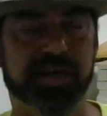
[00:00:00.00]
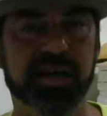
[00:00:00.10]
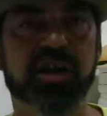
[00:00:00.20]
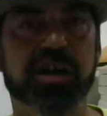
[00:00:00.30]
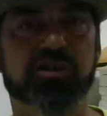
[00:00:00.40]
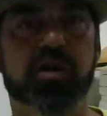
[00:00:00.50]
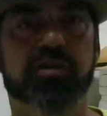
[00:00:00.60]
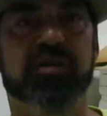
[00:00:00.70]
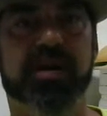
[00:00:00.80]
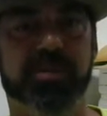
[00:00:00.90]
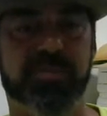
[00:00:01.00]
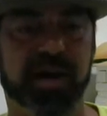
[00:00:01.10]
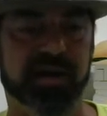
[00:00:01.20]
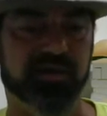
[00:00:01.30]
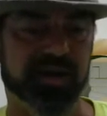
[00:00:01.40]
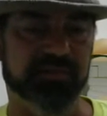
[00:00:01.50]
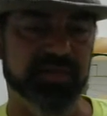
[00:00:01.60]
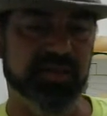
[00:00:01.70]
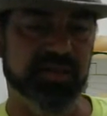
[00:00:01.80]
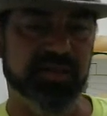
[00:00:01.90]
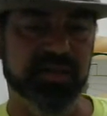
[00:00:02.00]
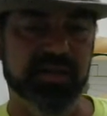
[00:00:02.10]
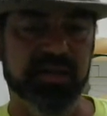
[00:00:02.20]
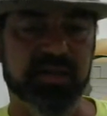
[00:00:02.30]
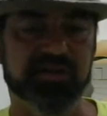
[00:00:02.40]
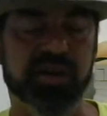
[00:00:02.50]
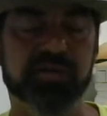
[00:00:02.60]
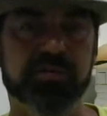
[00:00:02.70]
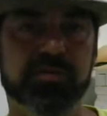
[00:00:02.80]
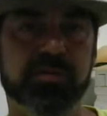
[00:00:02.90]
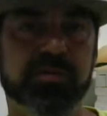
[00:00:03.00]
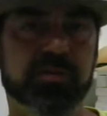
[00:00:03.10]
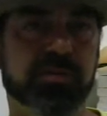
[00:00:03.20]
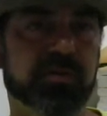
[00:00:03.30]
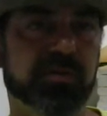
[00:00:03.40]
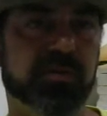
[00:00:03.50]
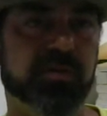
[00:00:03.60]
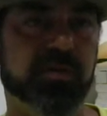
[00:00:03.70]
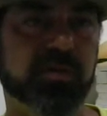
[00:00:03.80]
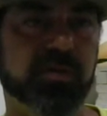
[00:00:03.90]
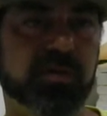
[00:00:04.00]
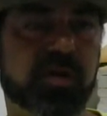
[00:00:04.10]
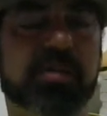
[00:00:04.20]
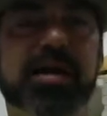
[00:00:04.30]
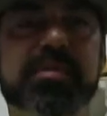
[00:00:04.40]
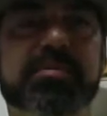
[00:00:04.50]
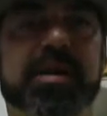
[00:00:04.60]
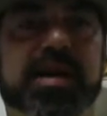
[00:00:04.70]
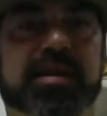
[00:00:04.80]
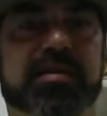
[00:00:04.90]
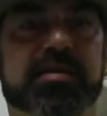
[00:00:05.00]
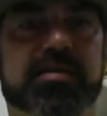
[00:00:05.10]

And I know that's hard to wrap your mind around. So what do I mean by that?